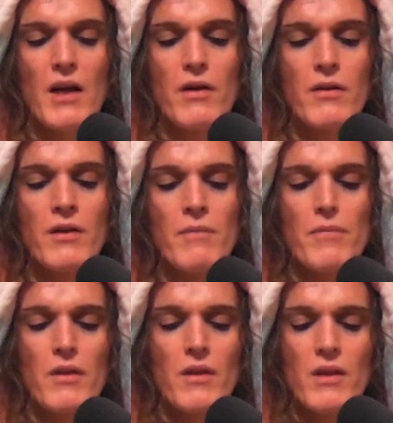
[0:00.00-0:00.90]
hang on,
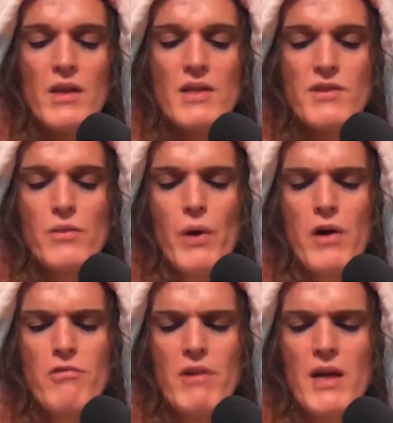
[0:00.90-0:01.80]
is the
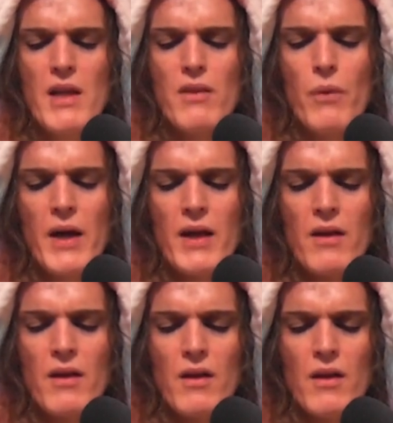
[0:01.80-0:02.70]
world really the
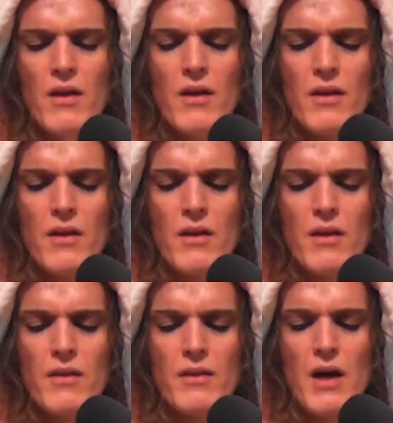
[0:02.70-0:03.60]
way
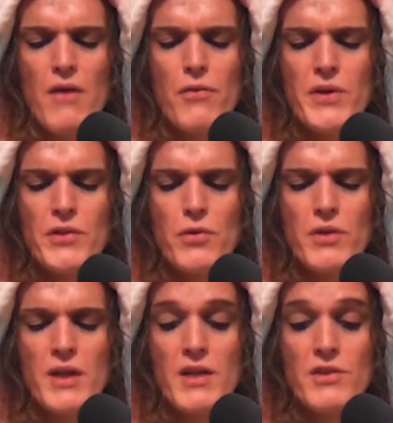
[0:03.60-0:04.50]
that I've always
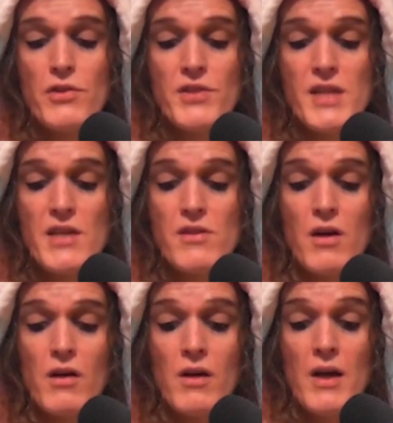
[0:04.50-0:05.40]
thought it is? You'll see it's
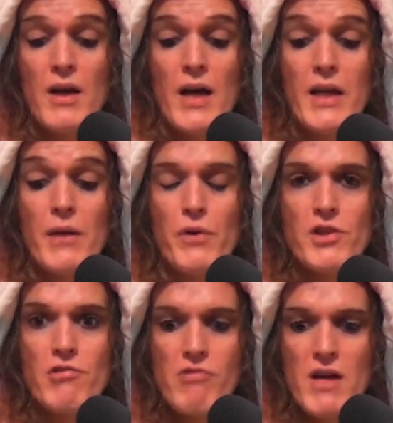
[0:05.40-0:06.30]
not. And then
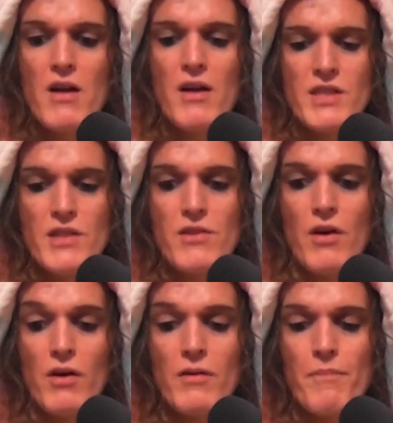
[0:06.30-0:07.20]
once you realise it's
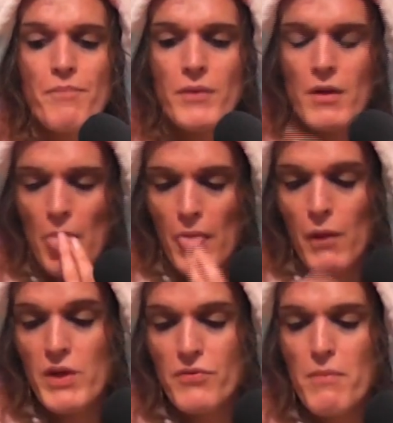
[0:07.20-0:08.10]
not,
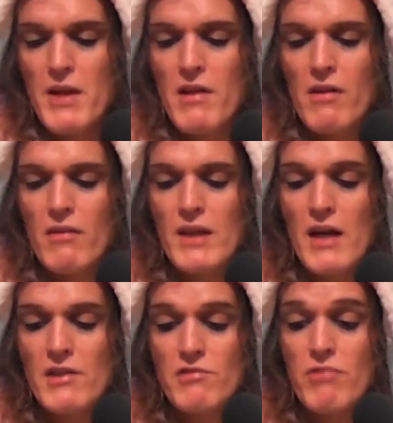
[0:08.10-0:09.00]
which for me,
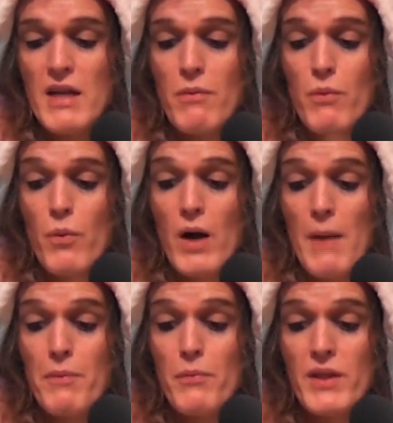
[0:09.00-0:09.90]
that's really what
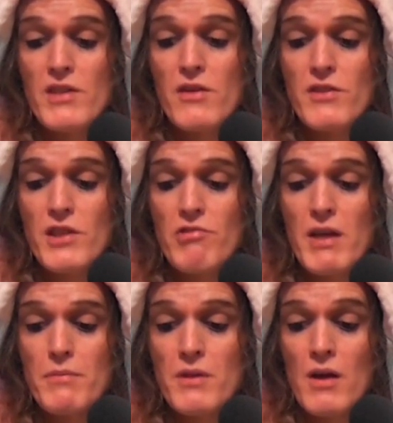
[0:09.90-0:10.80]
happened with these lucid
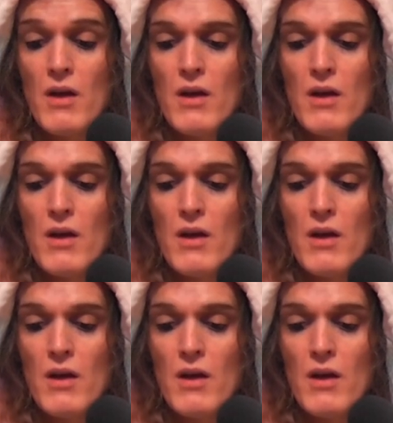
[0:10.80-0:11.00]
dreams.